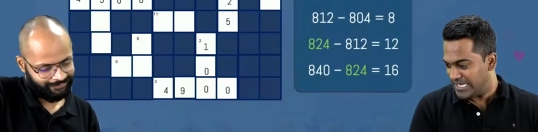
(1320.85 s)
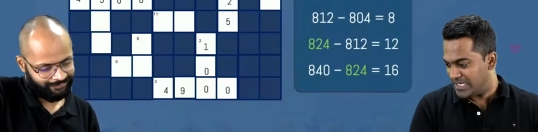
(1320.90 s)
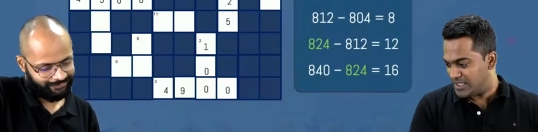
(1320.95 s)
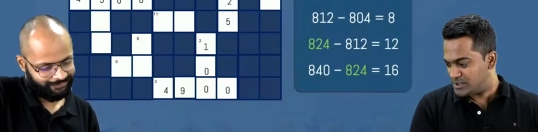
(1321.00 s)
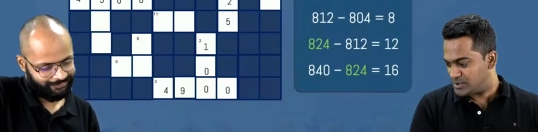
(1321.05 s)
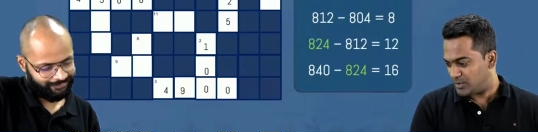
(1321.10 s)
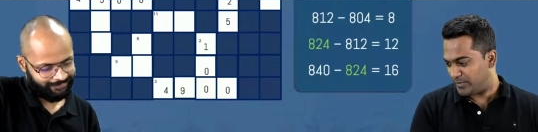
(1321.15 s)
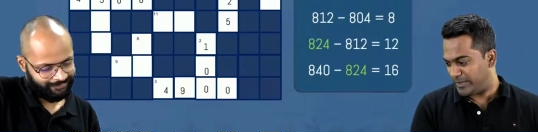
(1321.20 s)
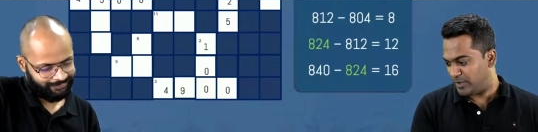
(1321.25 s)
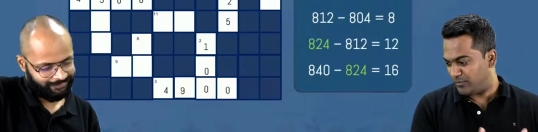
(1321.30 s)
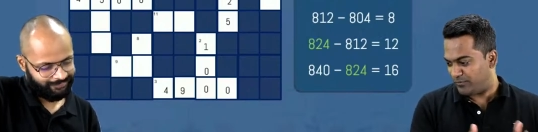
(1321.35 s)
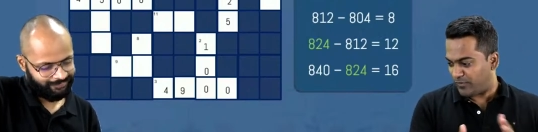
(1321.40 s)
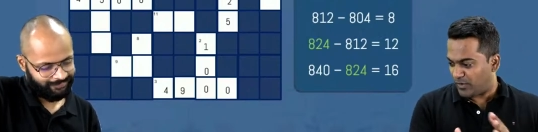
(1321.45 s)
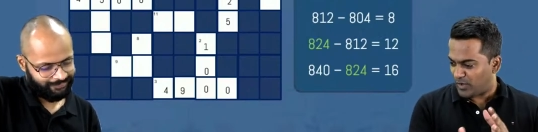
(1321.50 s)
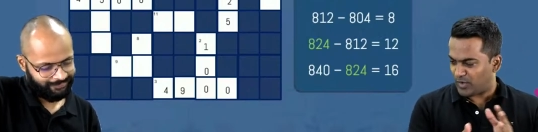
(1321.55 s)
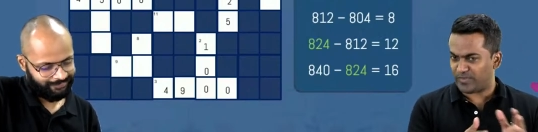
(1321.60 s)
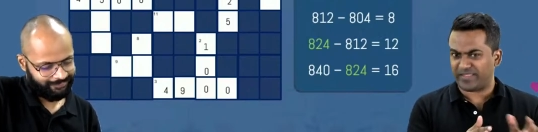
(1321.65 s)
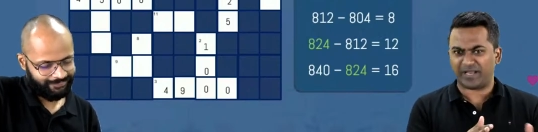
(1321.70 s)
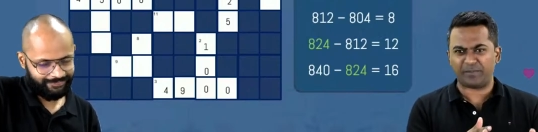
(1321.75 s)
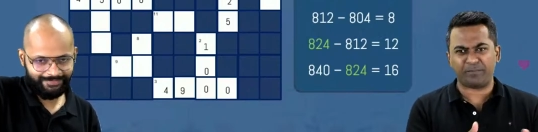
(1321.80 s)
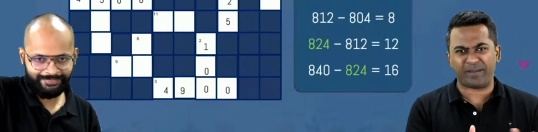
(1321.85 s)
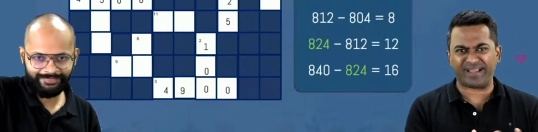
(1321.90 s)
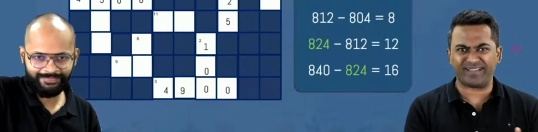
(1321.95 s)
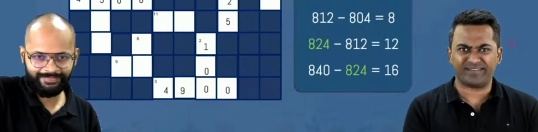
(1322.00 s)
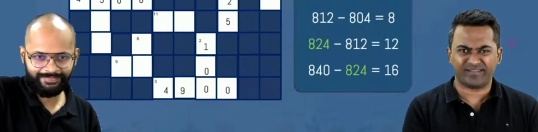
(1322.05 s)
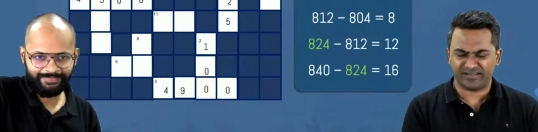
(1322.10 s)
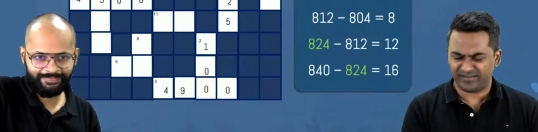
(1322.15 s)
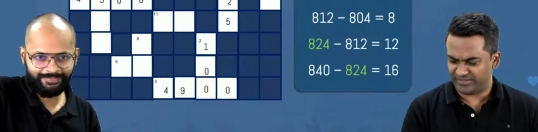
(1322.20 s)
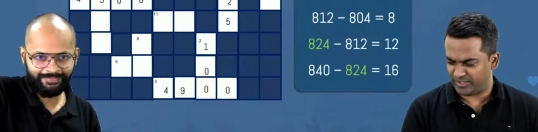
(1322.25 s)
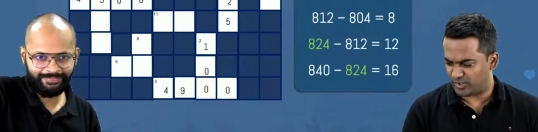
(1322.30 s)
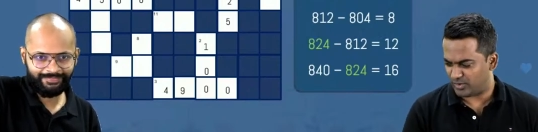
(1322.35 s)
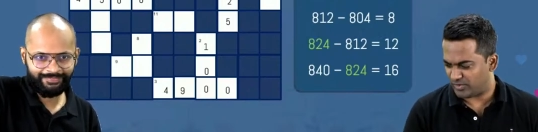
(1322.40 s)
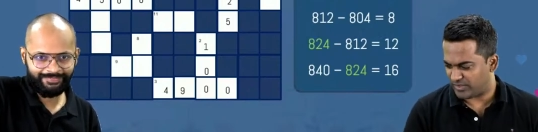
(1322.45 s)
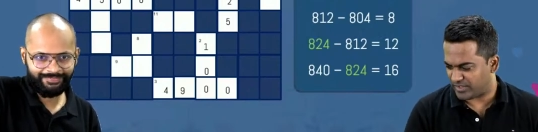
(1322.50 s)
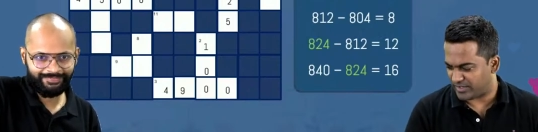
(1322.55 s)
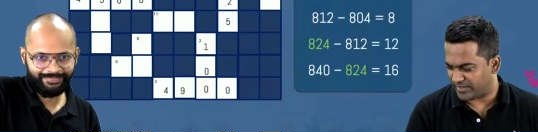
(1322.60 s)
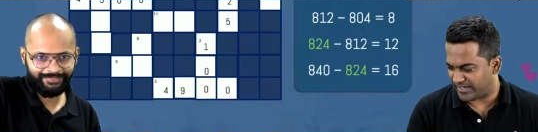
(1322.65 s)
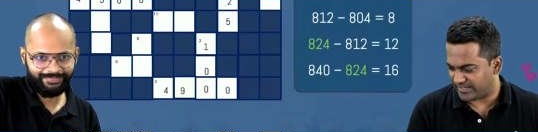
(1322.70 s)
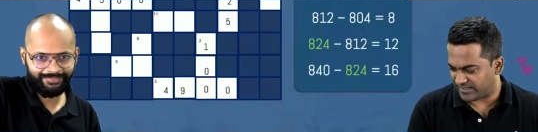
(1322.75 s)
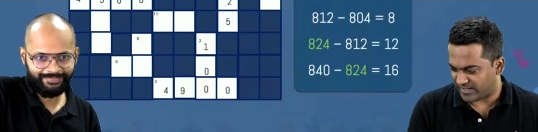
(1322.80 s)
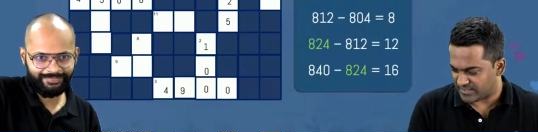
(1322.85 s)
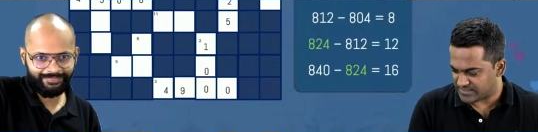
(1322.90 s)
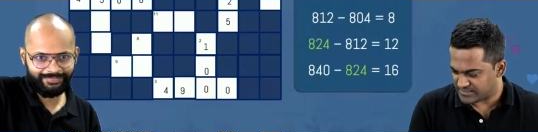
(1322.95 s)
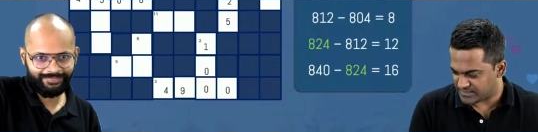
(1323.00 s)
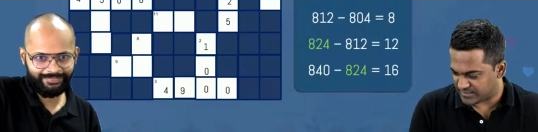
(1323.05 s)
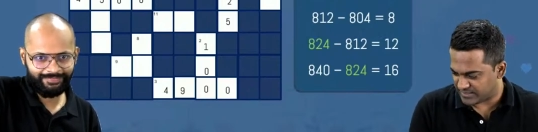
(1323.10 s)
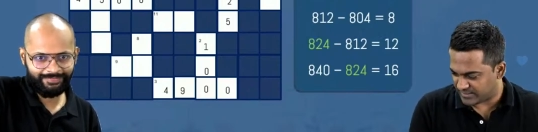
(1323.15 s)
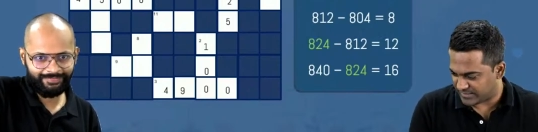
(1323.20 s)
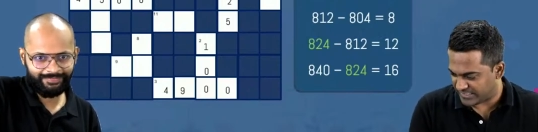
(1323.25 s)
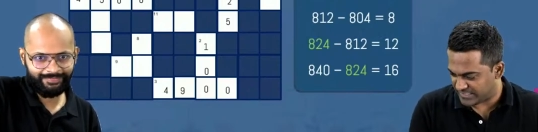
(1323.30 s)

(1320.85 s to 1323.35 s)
Speaker 1: So when you follow that pattern, you know, the correct answer